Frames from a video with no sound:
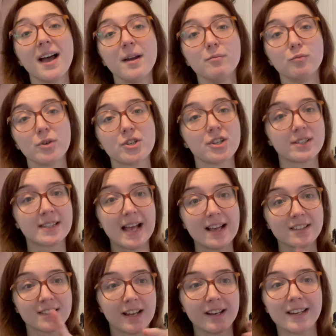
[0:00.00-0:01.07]
which is sat
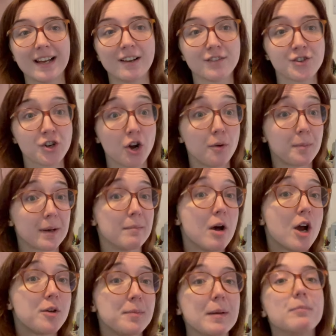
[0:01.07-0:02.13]
slightly out of shot. But I'm
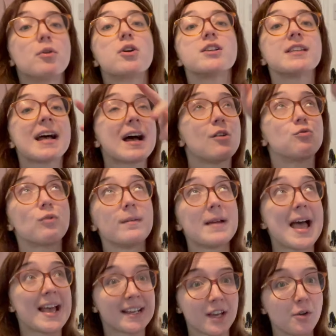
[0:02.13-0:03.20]
hoping, because of how
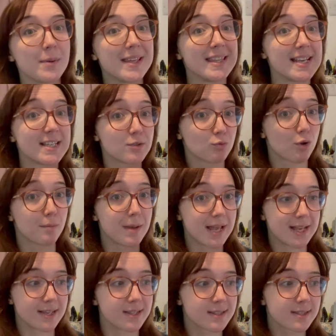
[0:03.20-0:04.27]
echoey this room
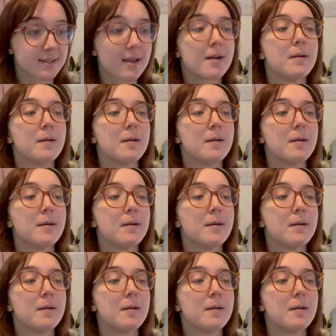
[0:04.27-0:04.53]
is,